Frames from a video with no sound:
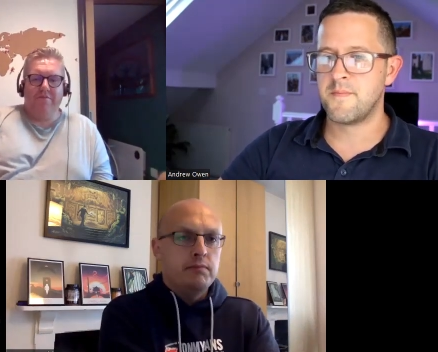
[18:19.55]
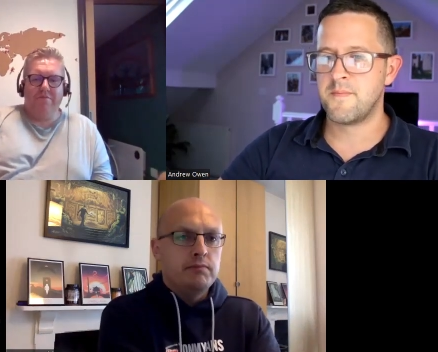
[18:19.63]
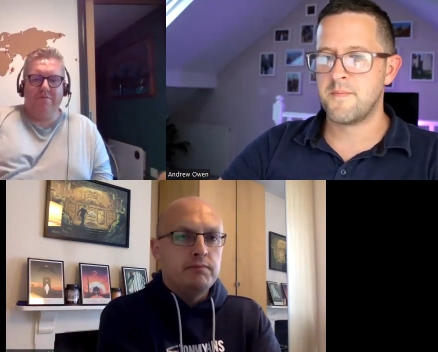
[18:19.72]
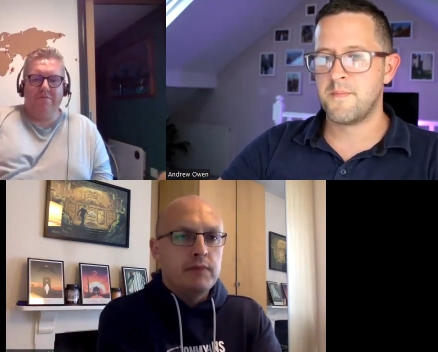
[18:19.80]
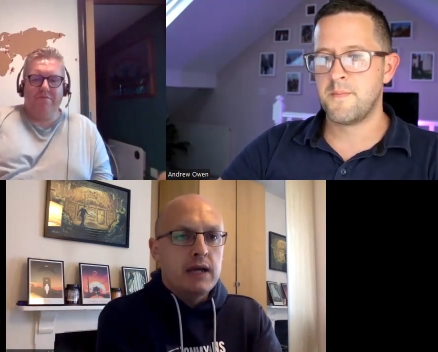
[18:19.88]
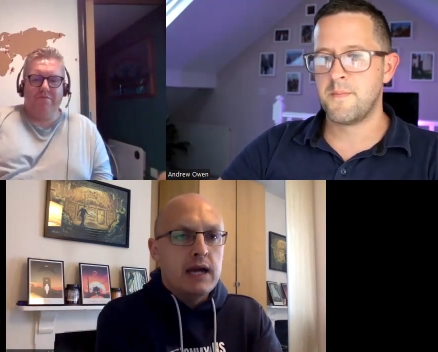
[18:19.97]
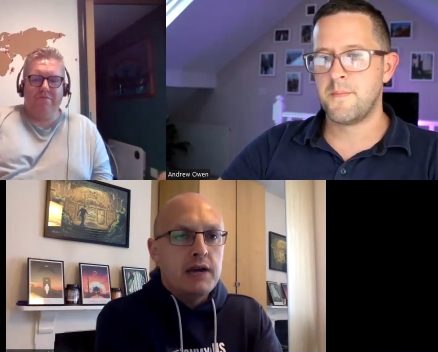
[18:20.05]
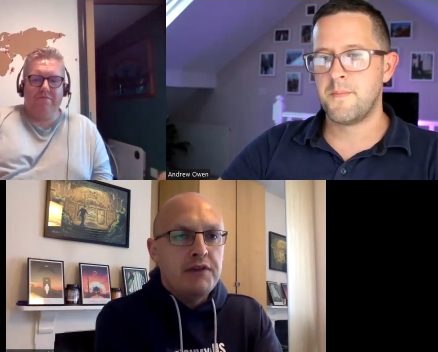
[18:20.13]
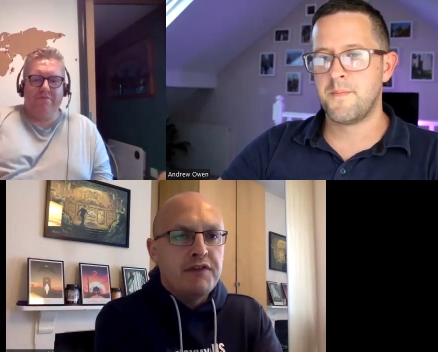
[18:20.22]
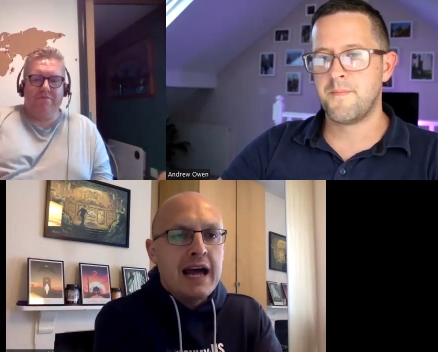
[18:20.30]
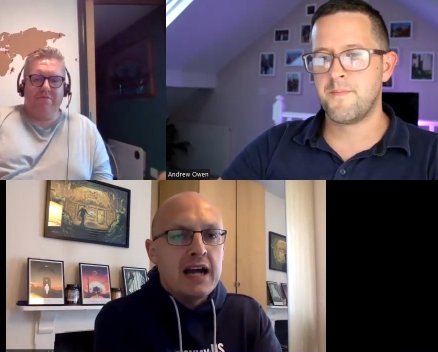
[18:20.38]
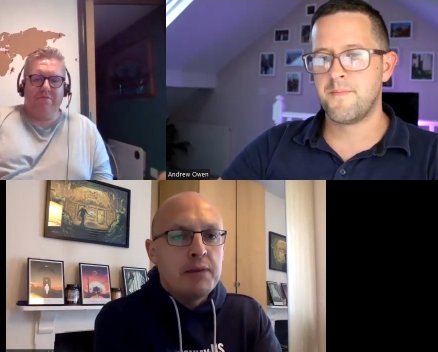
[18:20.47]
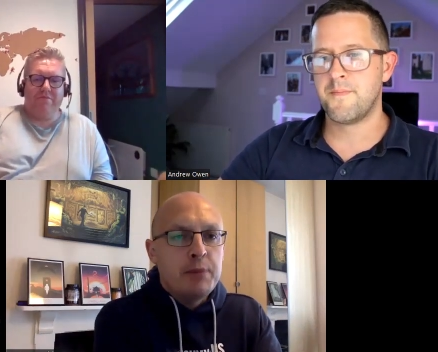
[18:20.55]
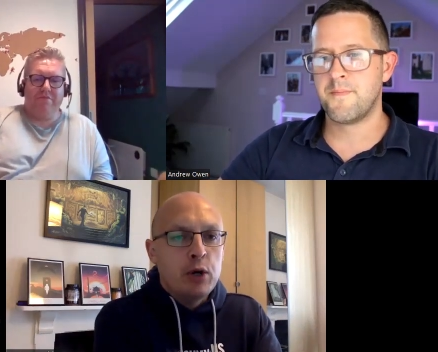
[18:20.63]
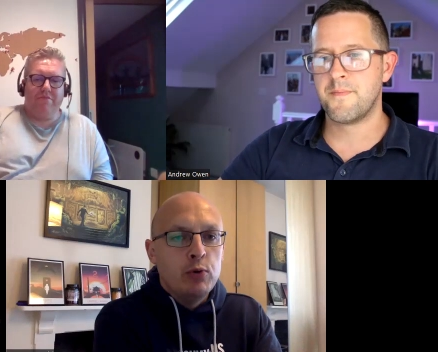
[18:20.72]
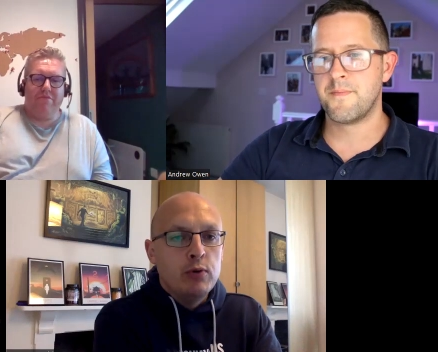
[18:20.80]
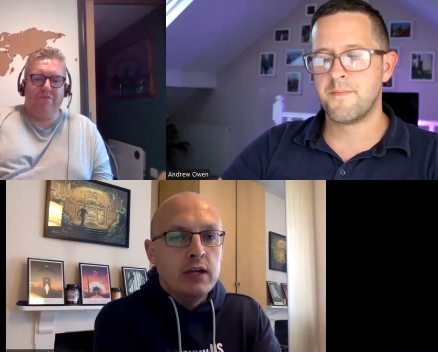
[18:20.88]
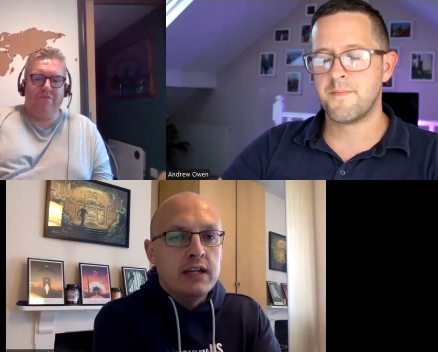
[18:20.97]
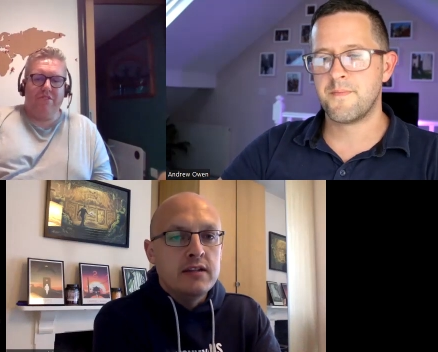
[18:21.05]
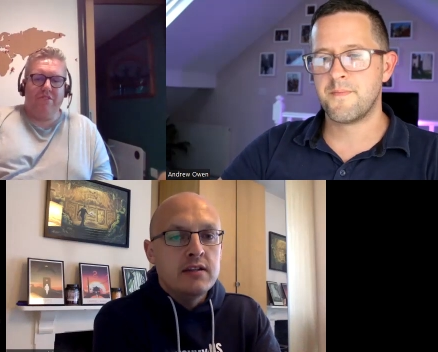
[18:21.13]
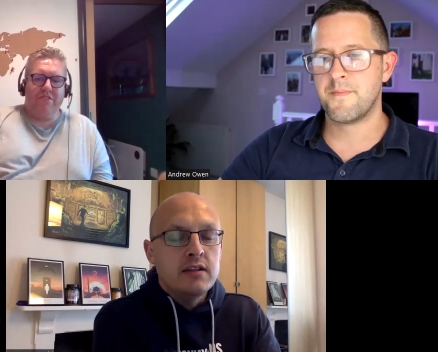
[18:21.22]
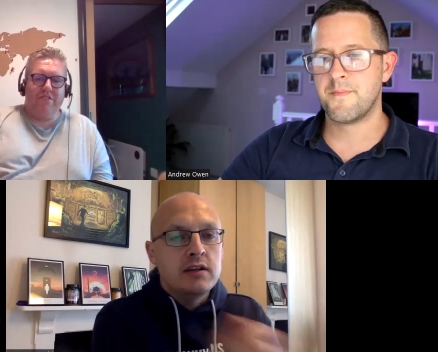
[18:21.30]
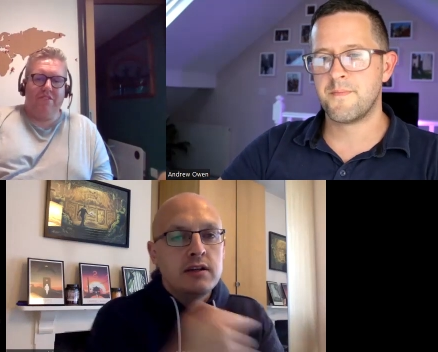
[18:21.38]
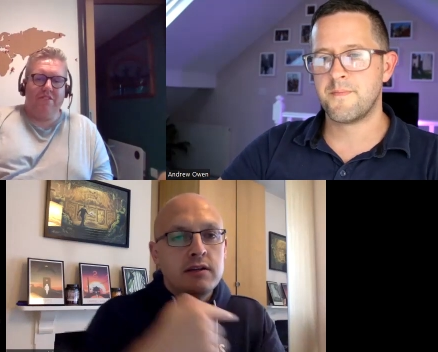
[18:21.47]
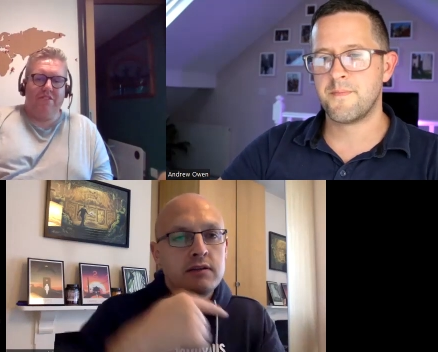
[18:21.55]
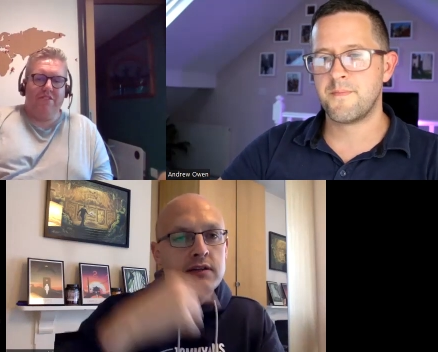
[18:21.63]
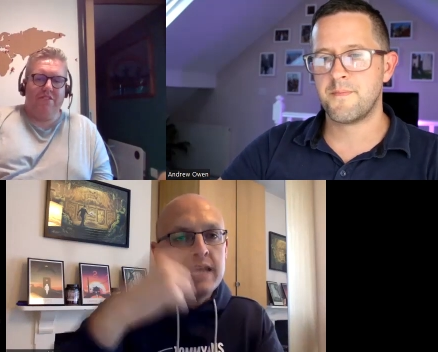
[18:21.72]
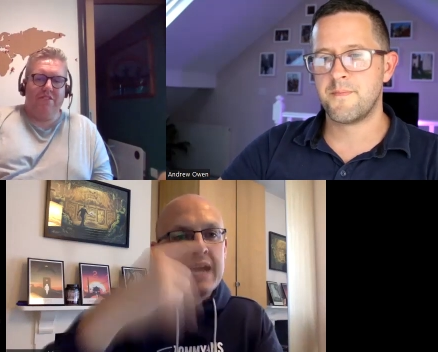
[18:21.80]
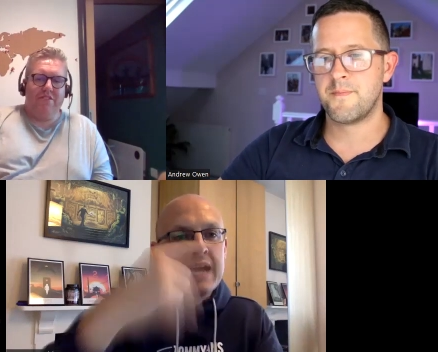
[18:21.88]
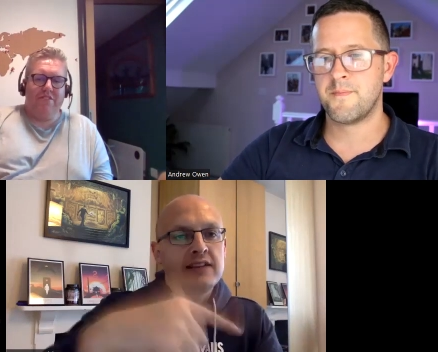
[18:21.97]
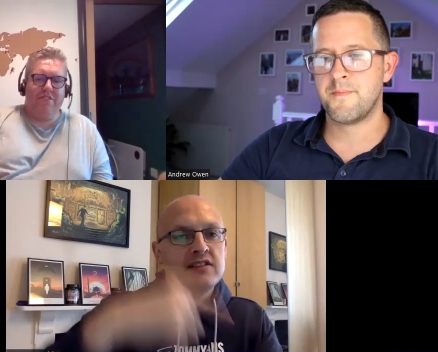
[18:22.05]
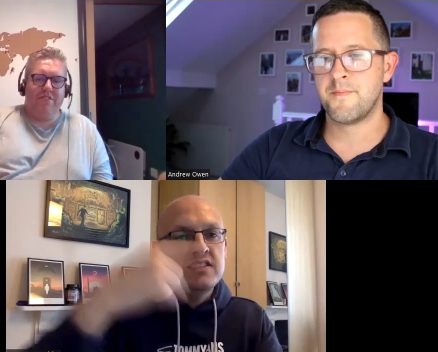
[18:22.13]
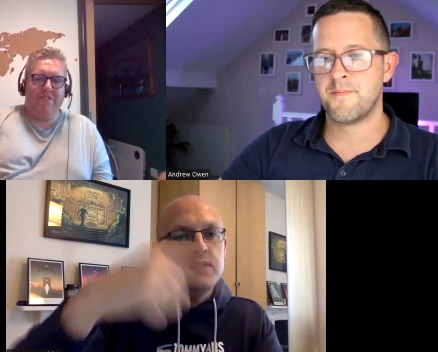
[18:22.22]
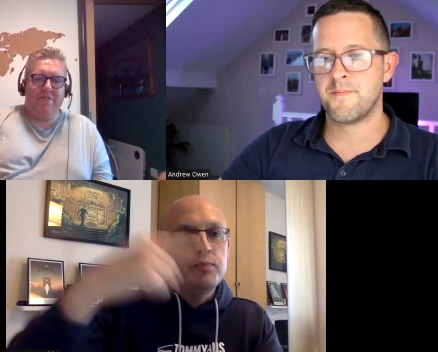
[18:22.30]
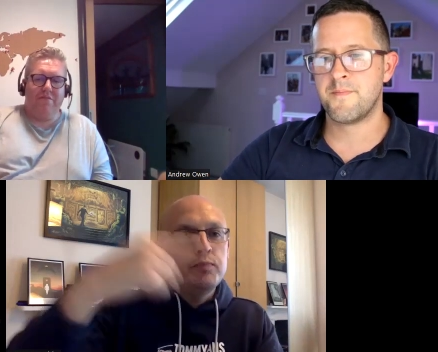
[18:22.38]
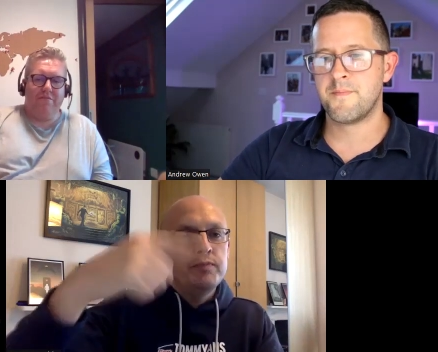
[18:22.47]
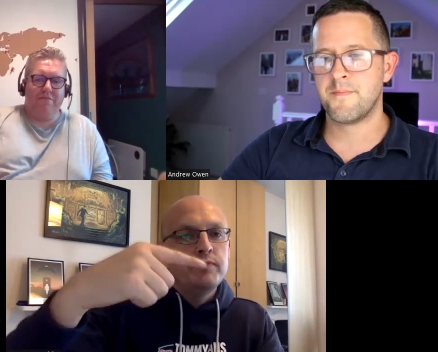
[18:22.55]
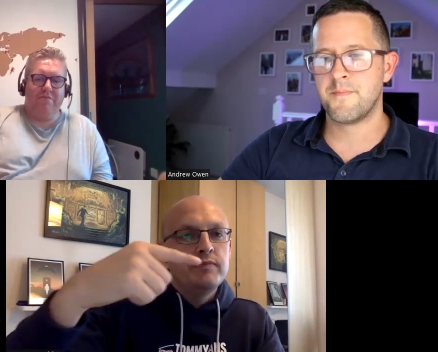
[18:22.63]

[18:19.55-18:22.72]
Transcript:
Speaker 1: uh, flagpole into the Nazi